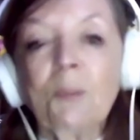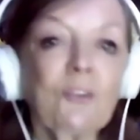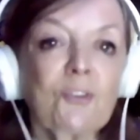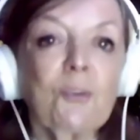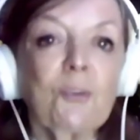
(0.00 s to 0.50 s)
but
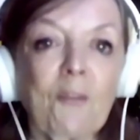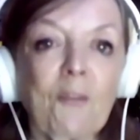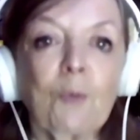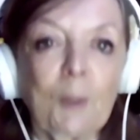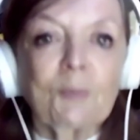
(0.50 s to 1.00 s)
it's about
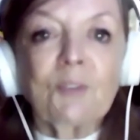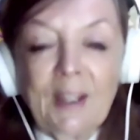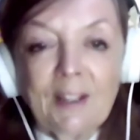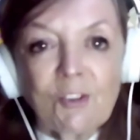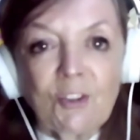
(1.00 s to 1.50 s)
the
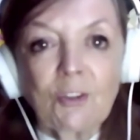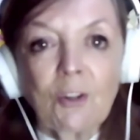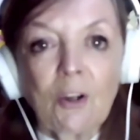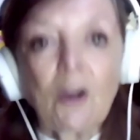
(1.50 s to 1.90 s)
reputation